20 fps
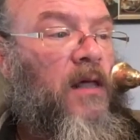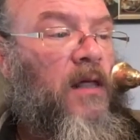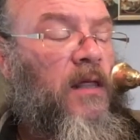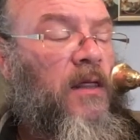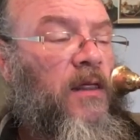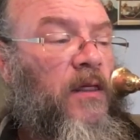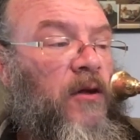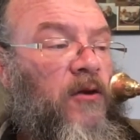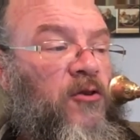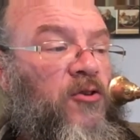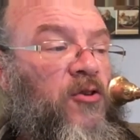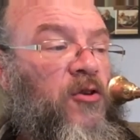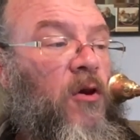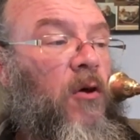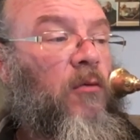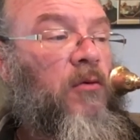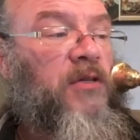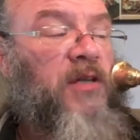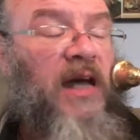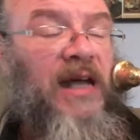There's
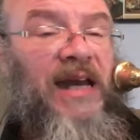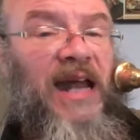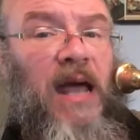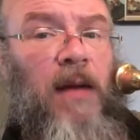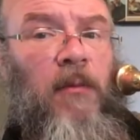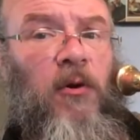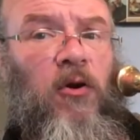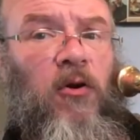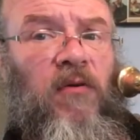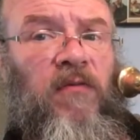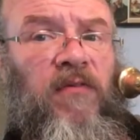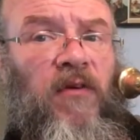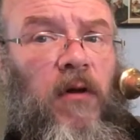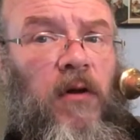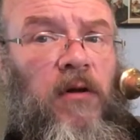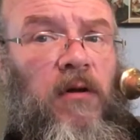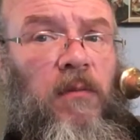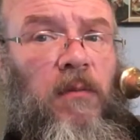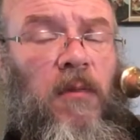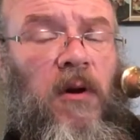no dynamic or
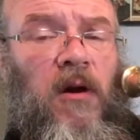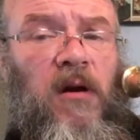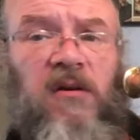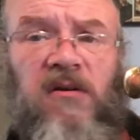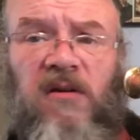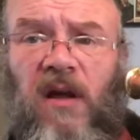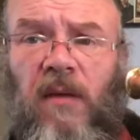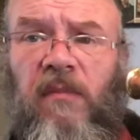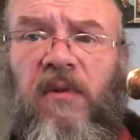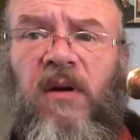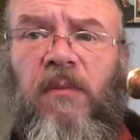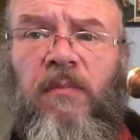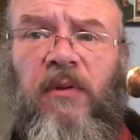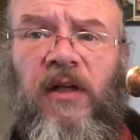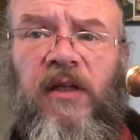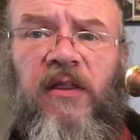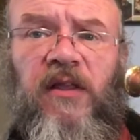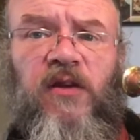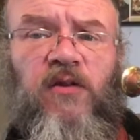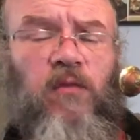volume marked. I'm going to play
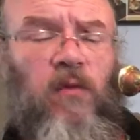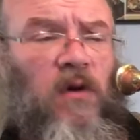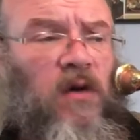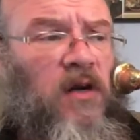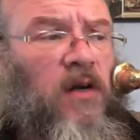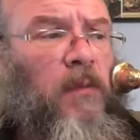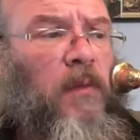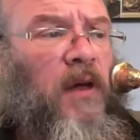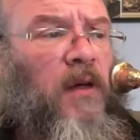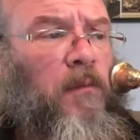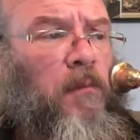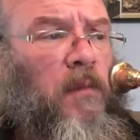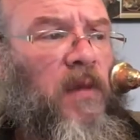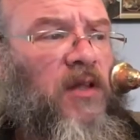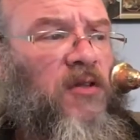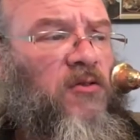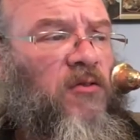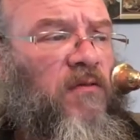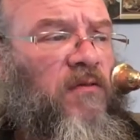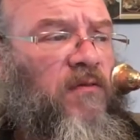this one at about
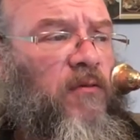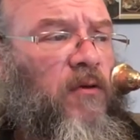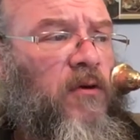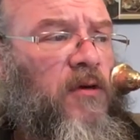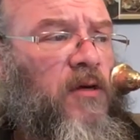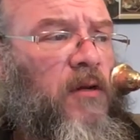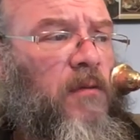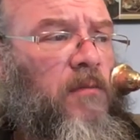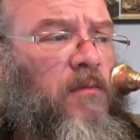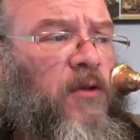mezzo forte.